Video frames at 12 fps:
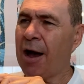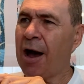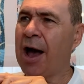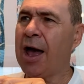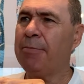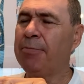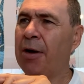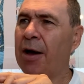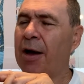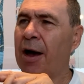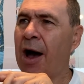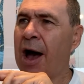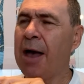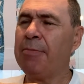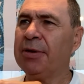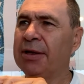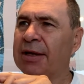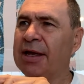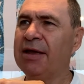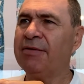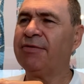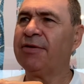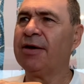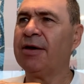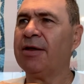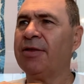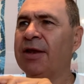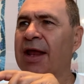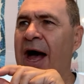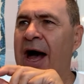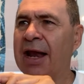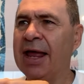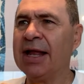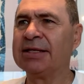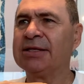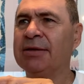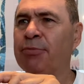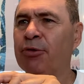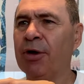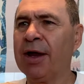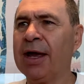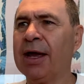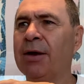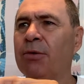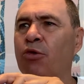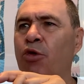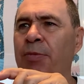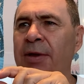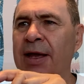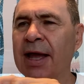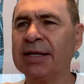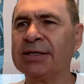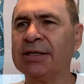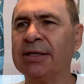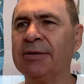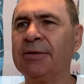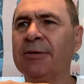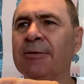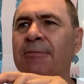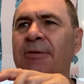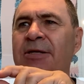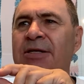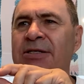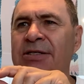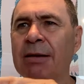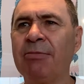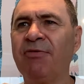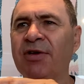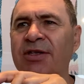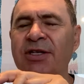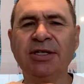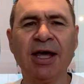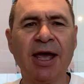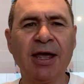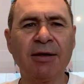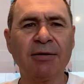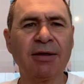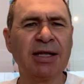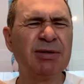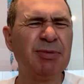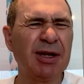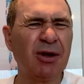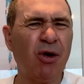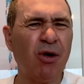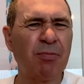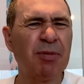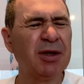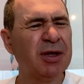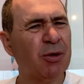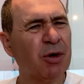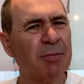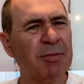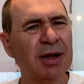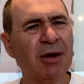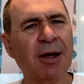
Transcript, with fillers: I, I believe that unanswered prayer will be answered, some of it today. That's a bit long, but you know what I mean.